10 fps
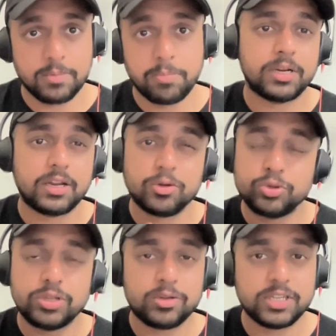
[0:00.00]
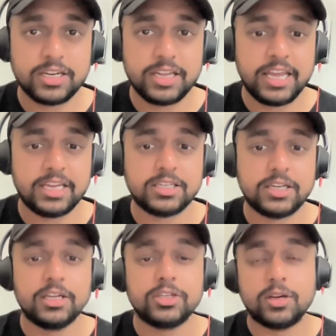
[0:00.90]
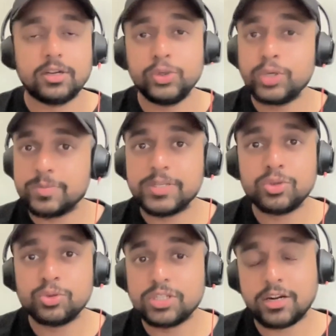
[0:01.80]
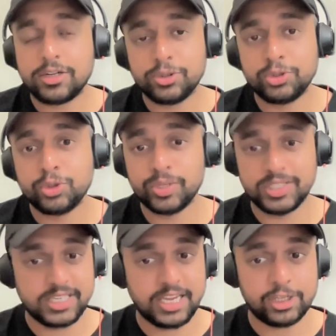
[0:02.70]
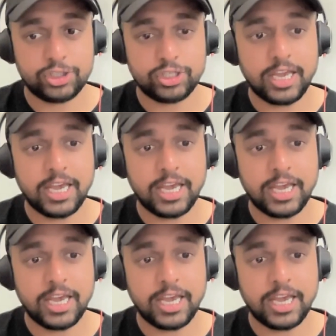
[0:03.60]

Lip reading: But around 2008, USB 2 started to show its age,